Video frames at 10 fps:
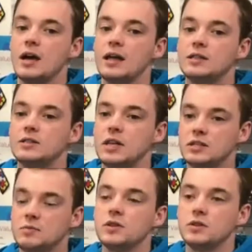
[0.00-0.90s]
is
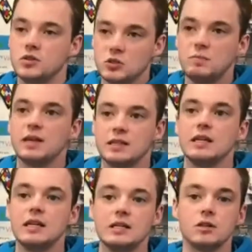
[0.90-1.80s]
something that just makes it
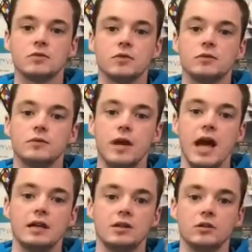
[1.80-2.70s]
easier for
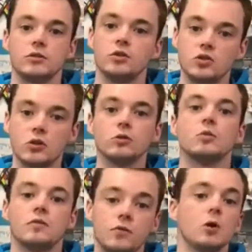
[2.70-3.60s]
children who struggle
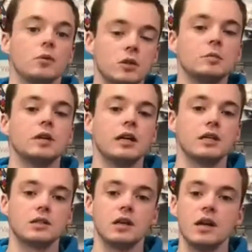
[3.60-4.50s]
with verbal
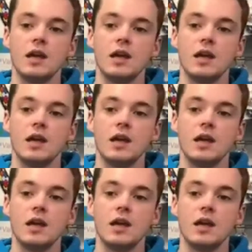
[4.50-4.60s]
communication.